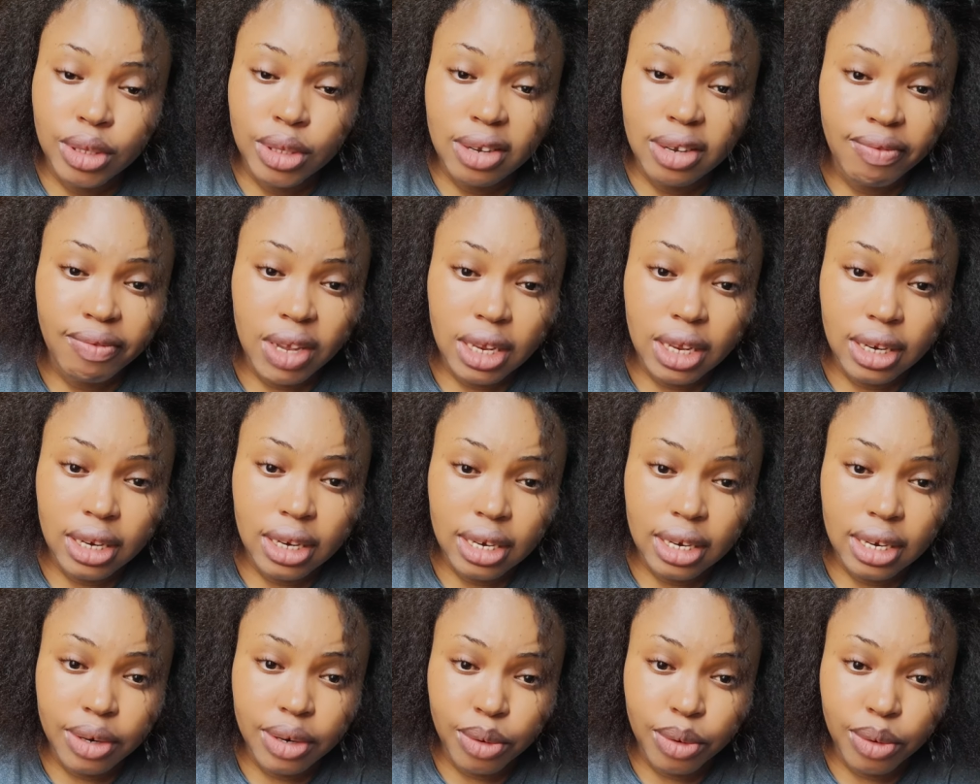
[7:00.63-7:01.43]
and
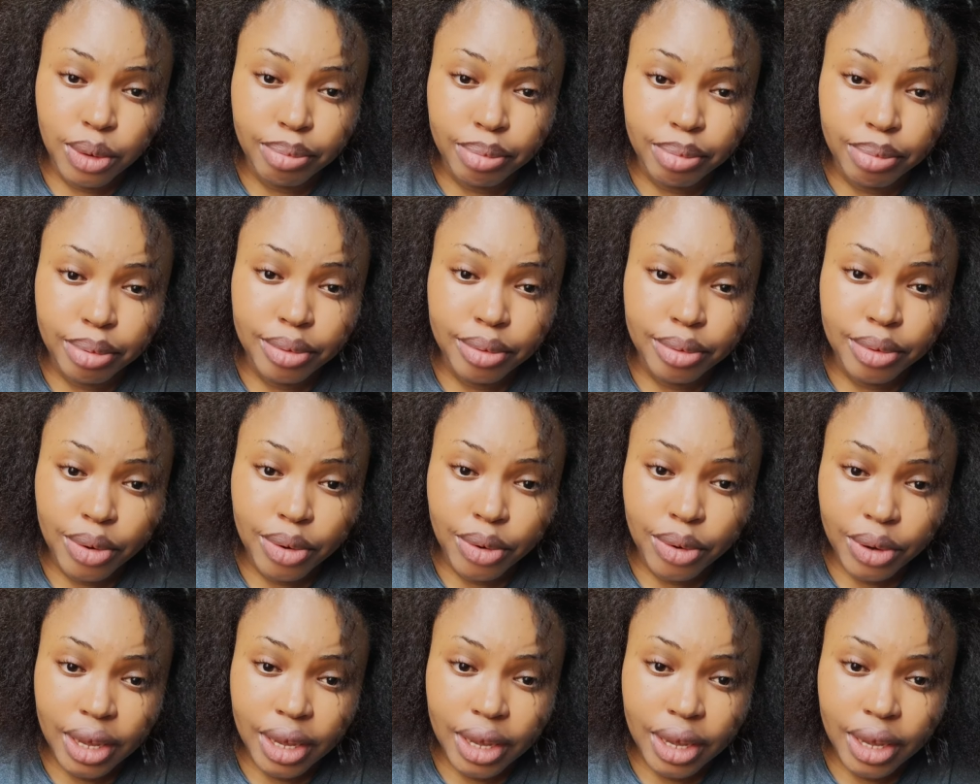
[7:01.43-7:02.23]
the group
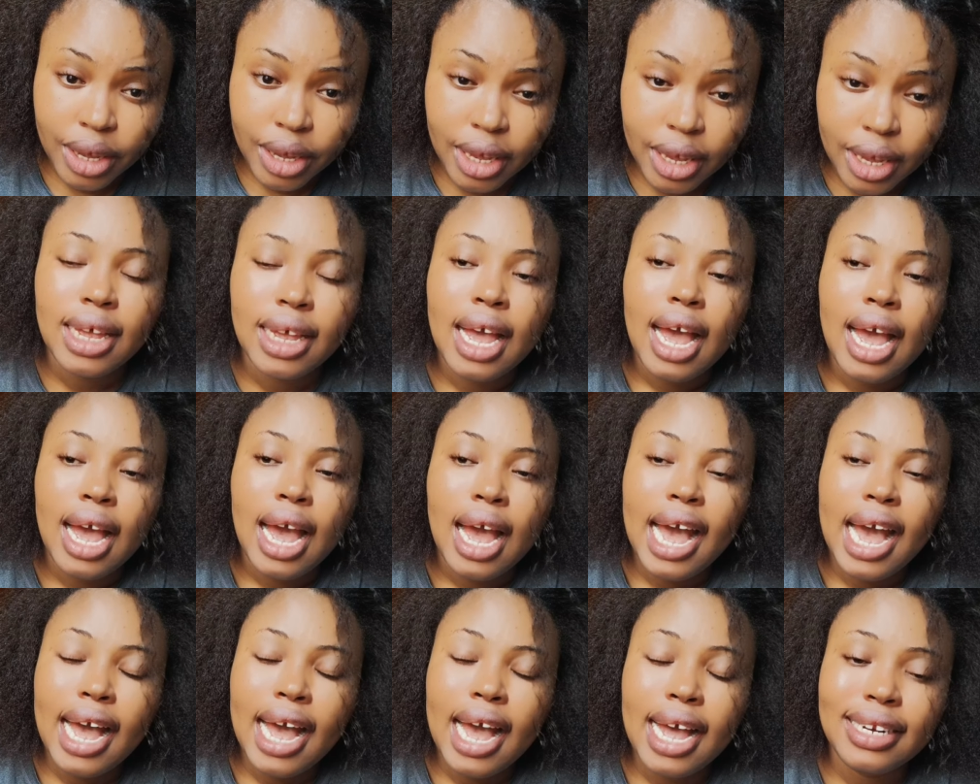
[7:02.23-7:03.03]
is
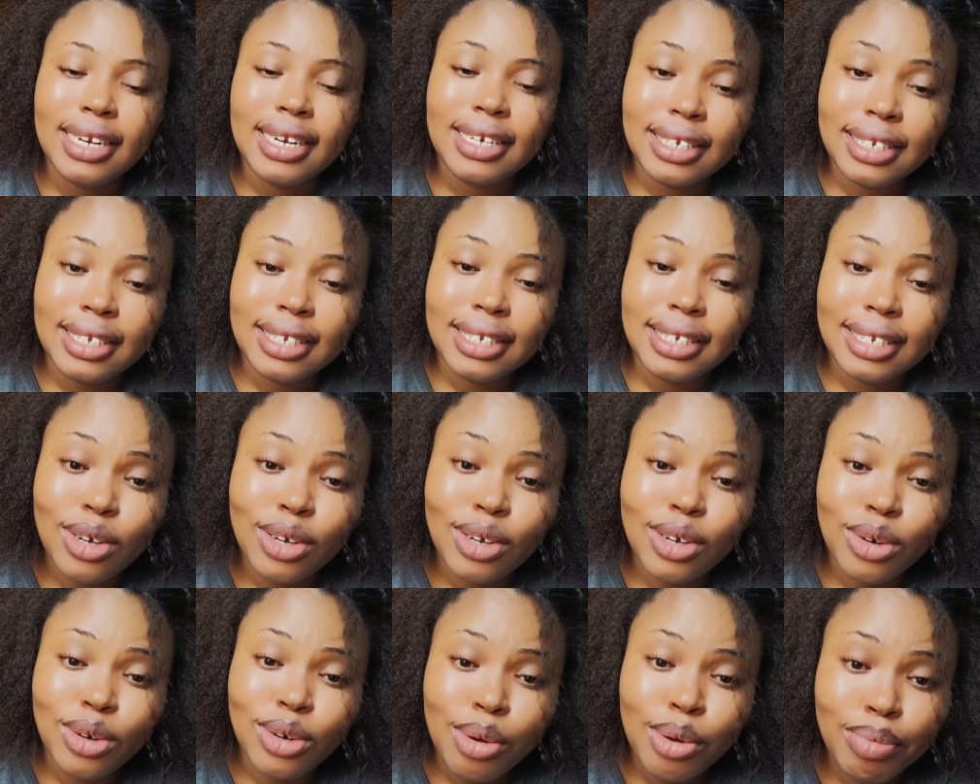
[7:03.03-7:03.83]
the way it
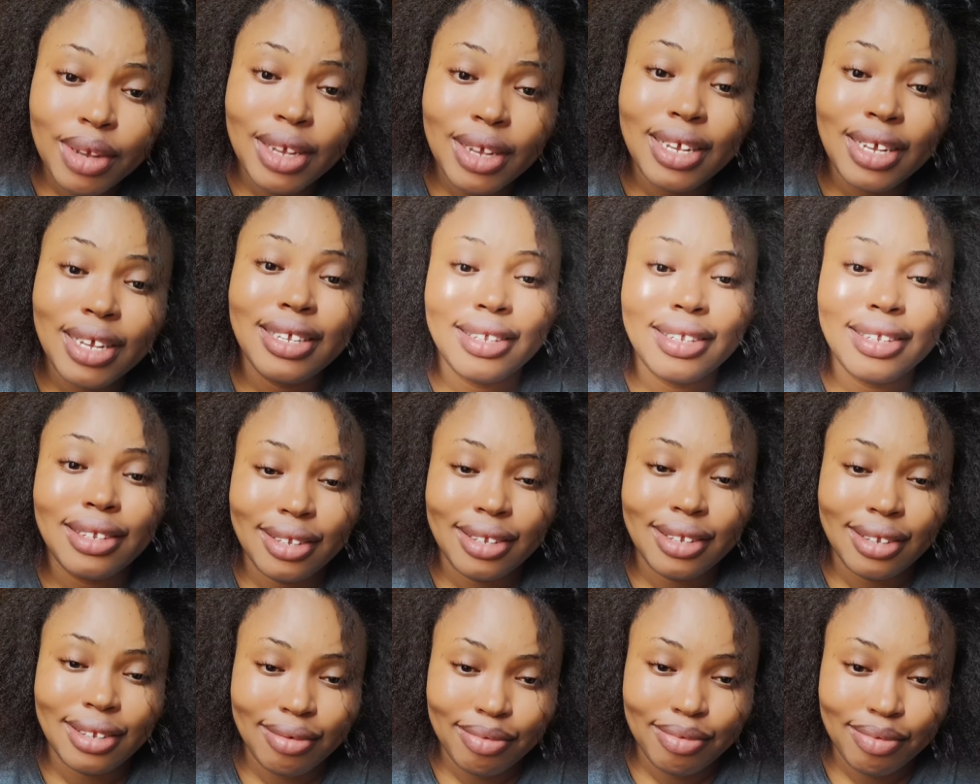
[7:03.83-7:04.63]
is. All right,
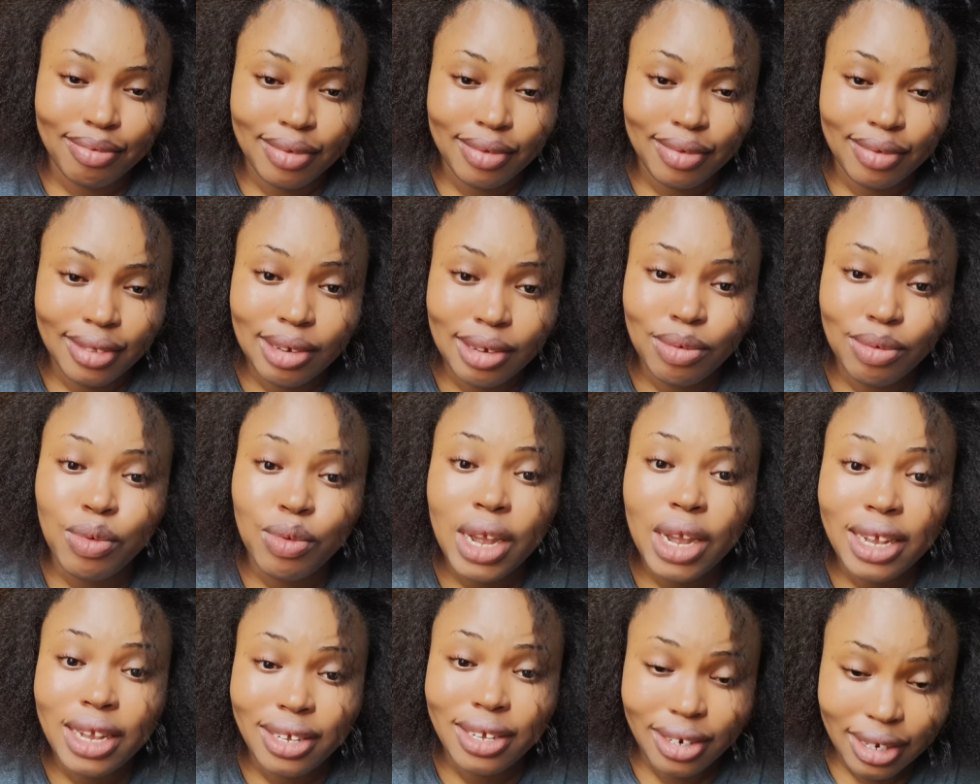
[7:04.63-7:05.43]
only I
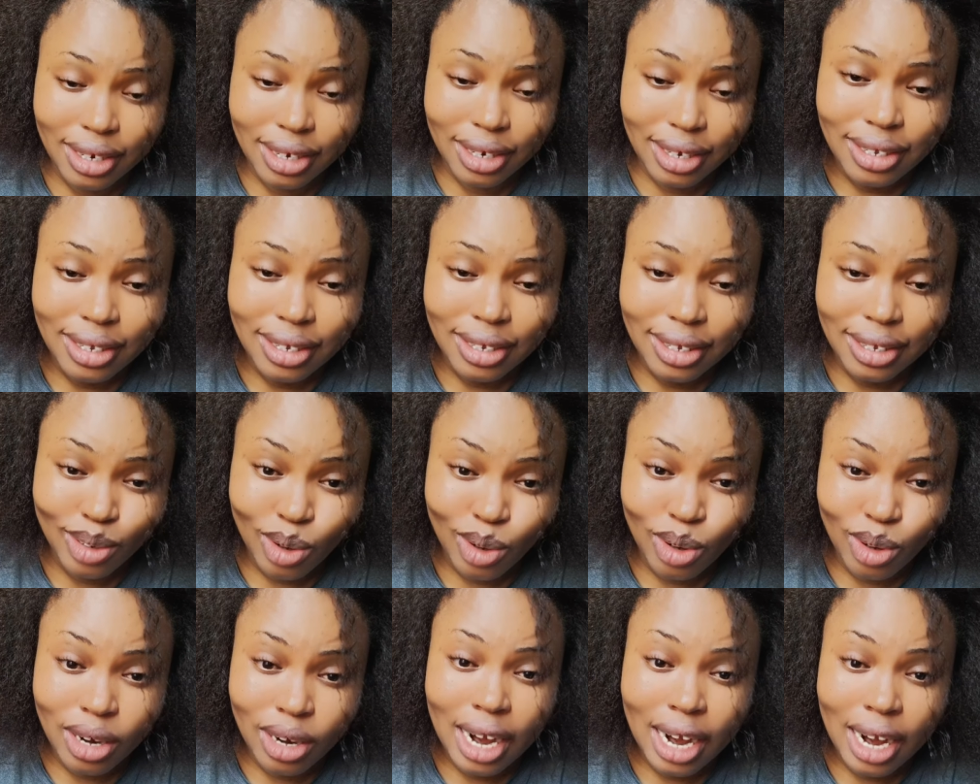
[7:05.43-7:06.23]
can comment,
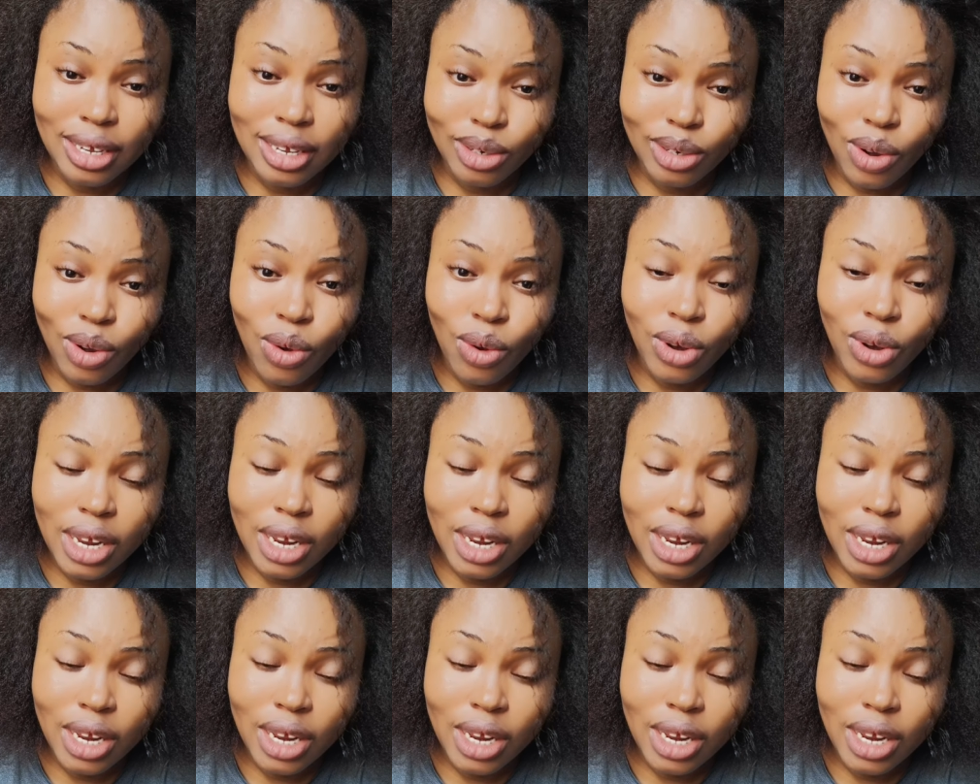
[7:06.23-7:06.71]
can